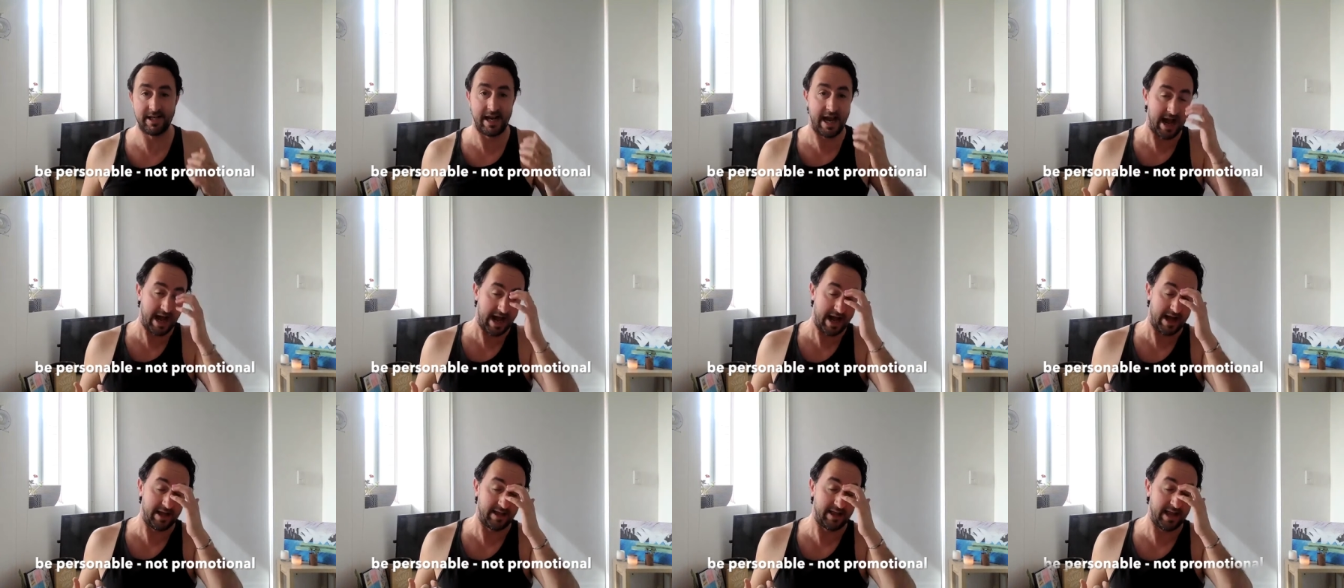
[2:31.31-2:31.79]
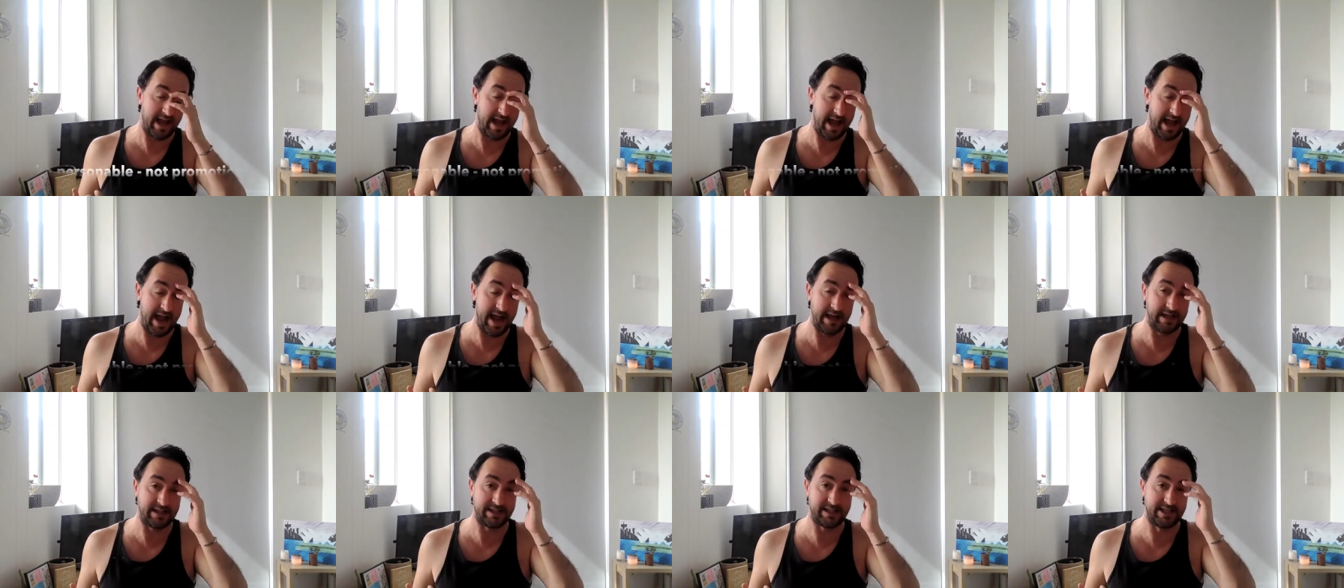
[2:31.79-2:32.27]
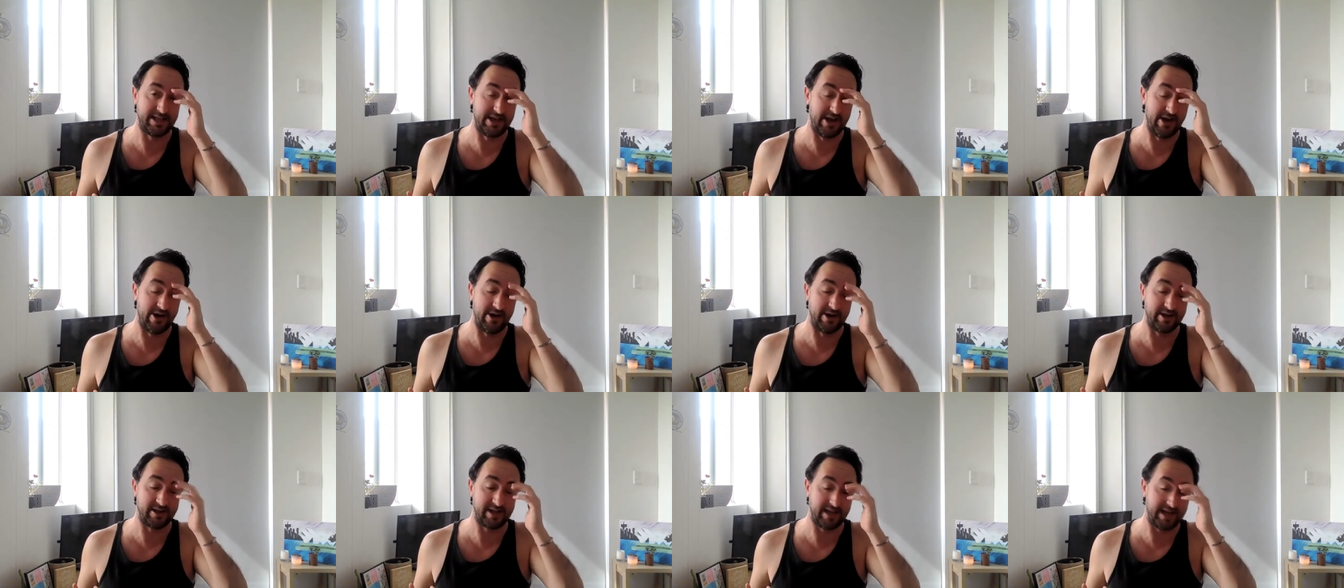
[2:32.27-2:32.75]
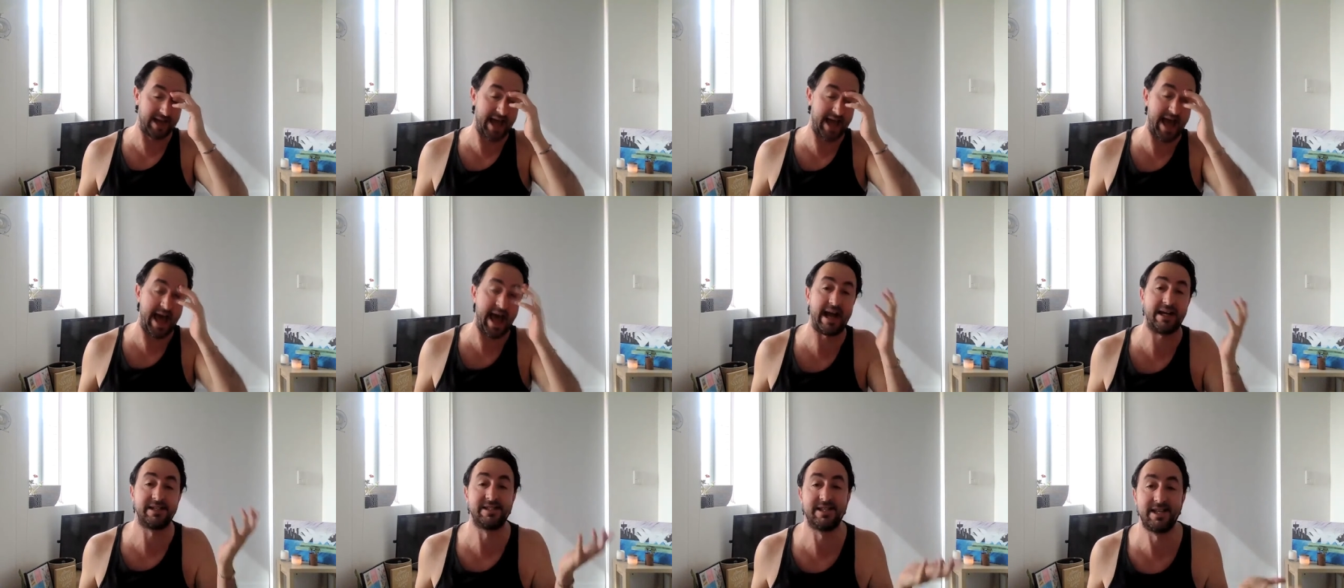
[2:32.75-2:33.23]
Now, it's not an
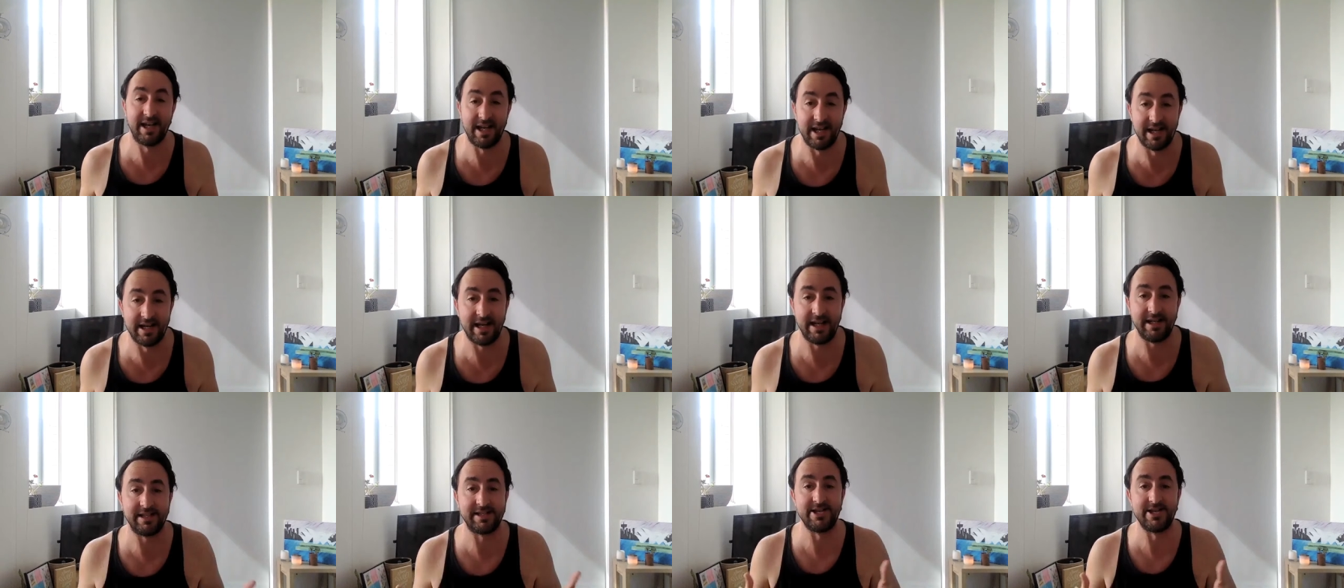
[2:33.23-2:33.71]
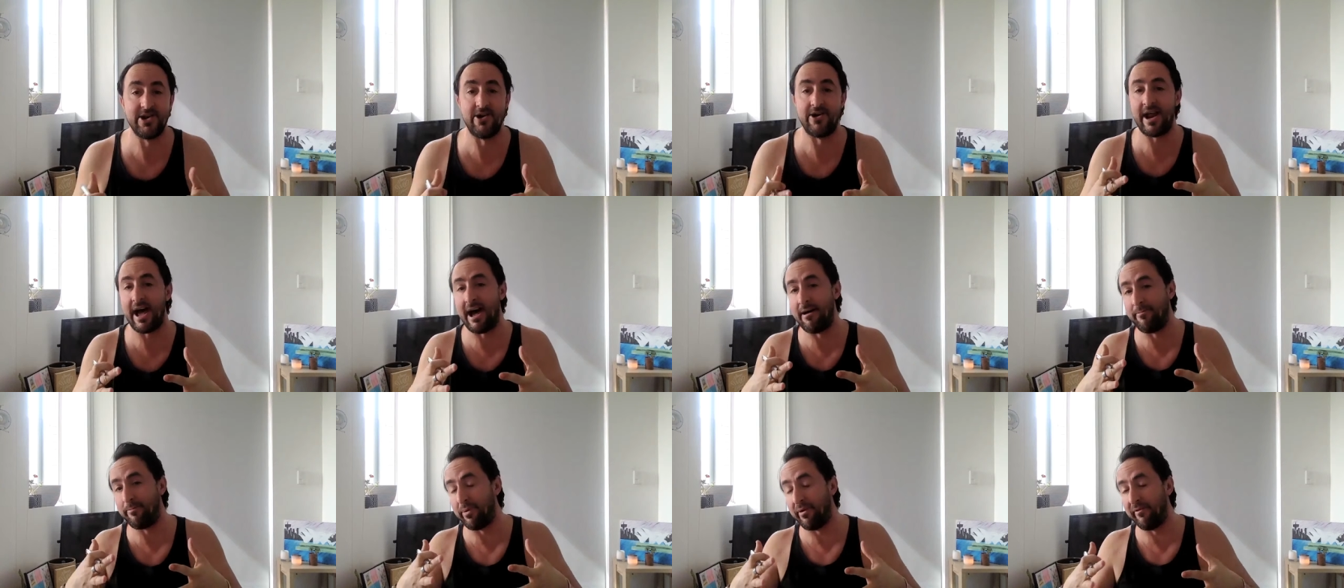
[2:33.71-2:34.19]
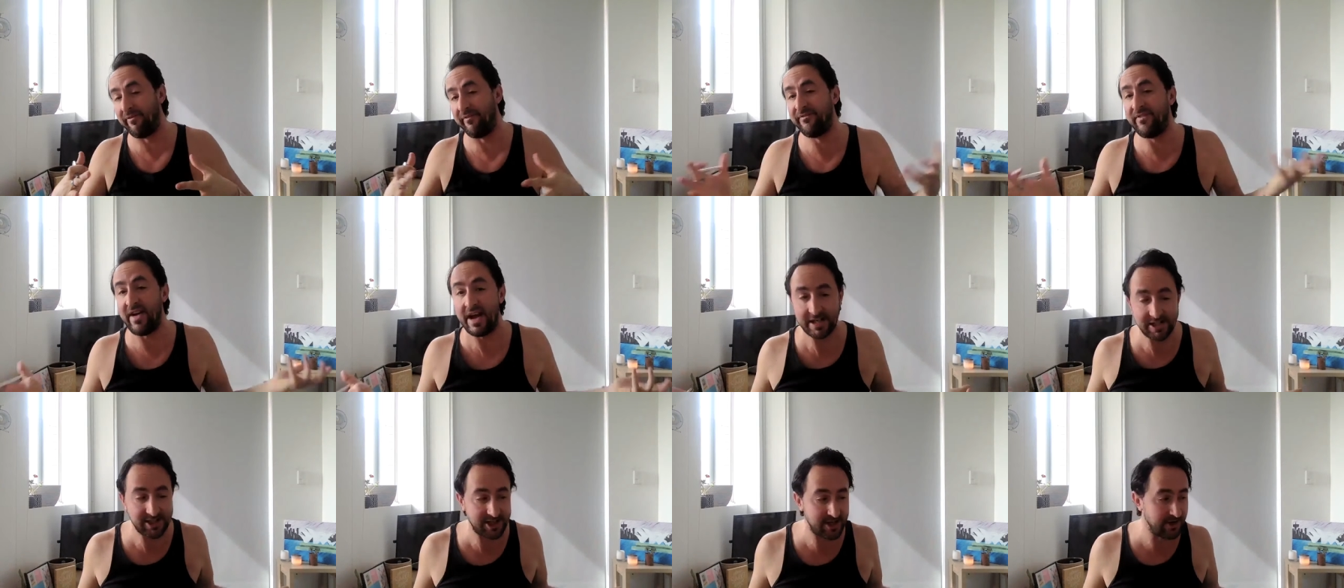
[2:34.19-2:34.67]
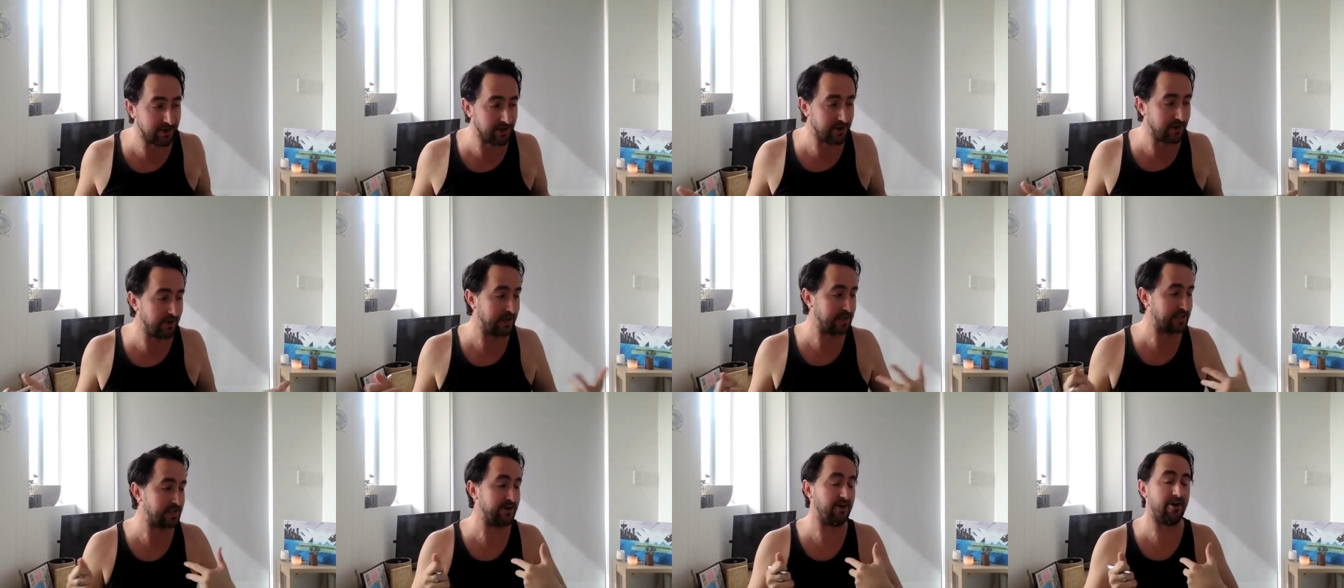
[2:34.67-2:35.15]
accident, it's not
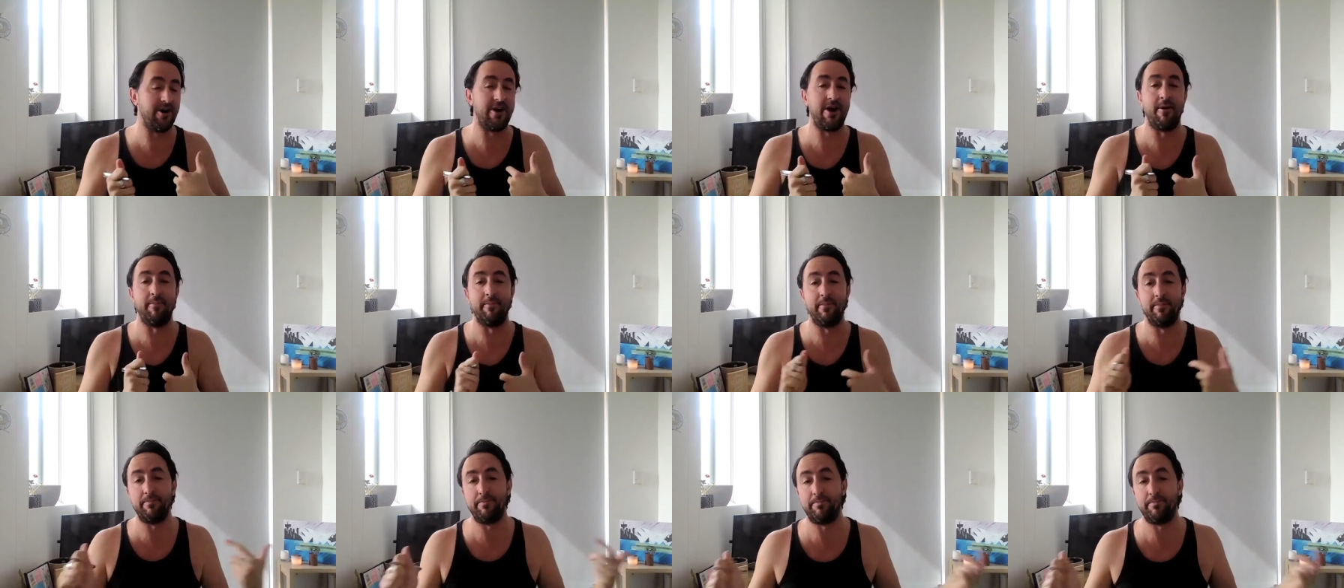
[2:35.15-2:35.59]
unprofessional, it's not